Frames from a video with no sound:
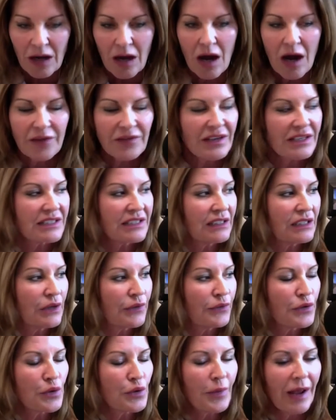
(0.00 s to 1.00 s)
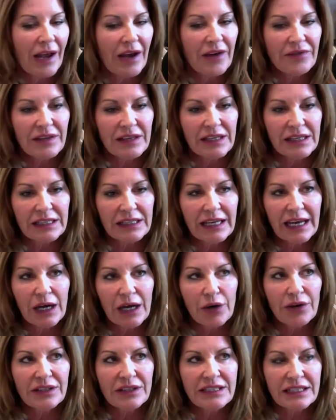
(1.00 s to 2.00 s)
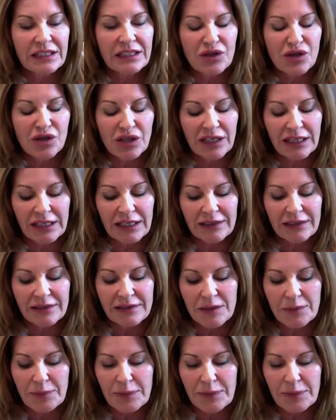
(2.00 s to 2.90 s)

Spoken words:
Obviously, if you have the inherited genes,